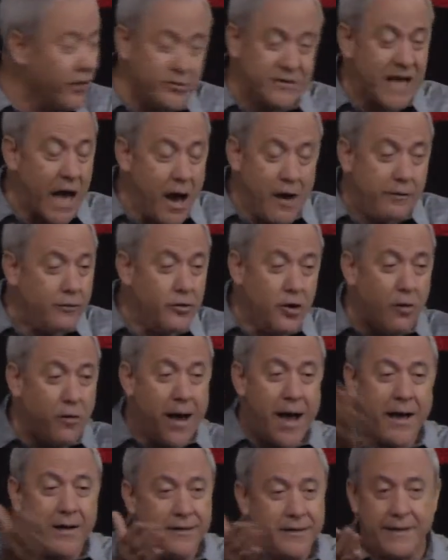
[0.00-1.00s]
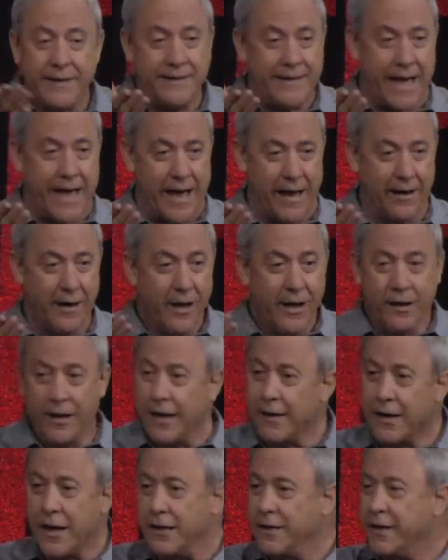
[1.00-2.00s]
to those. I don't know why I did that.
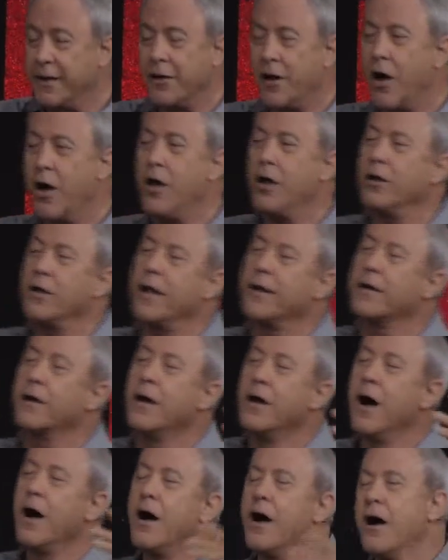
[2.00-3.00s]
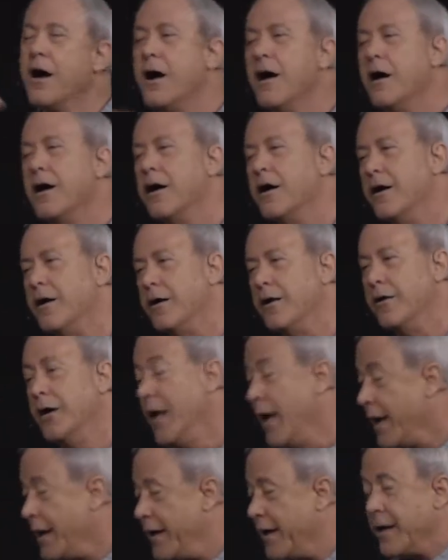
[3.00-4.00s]
Like I'd get all like, oh.
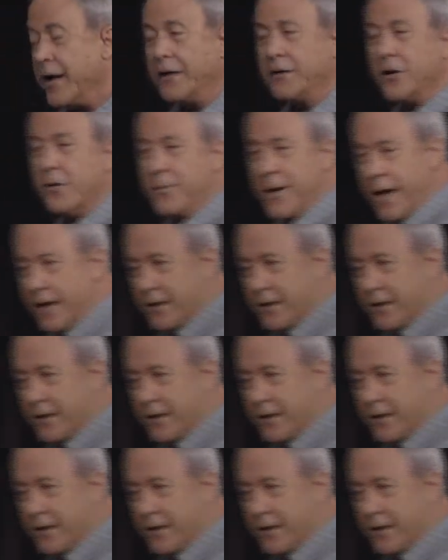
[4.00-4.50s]
And then I'd go